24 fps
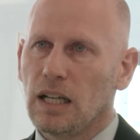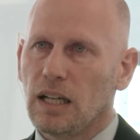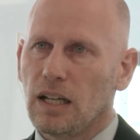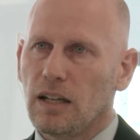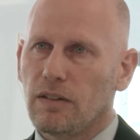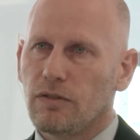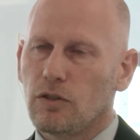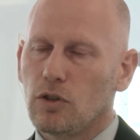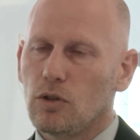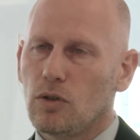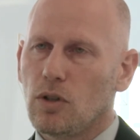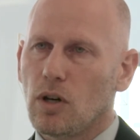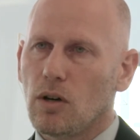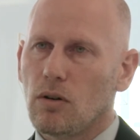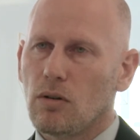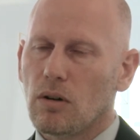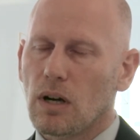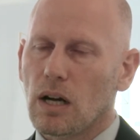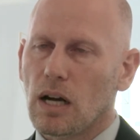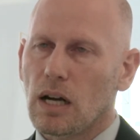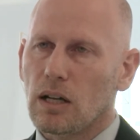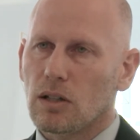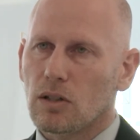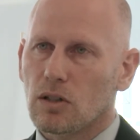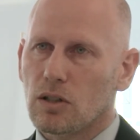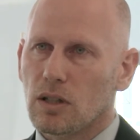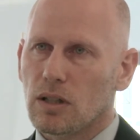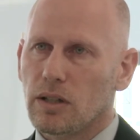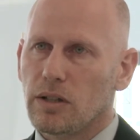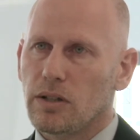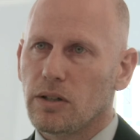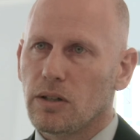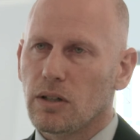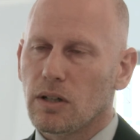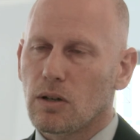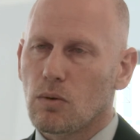If you don't
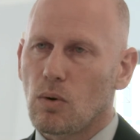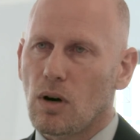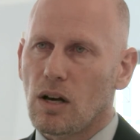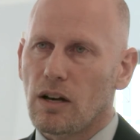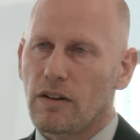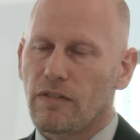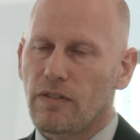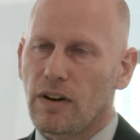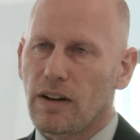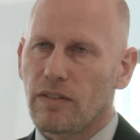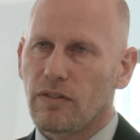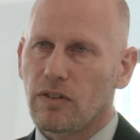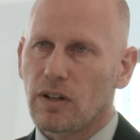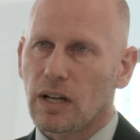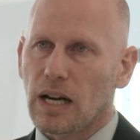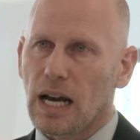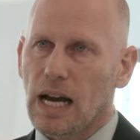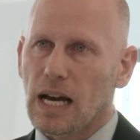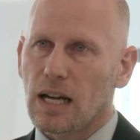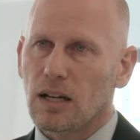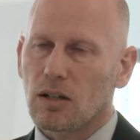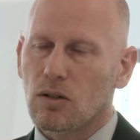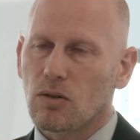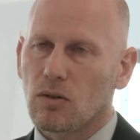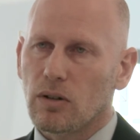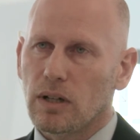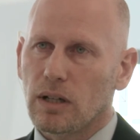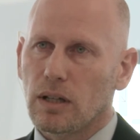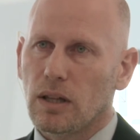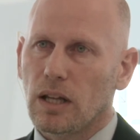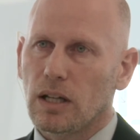clearly qualify for a category,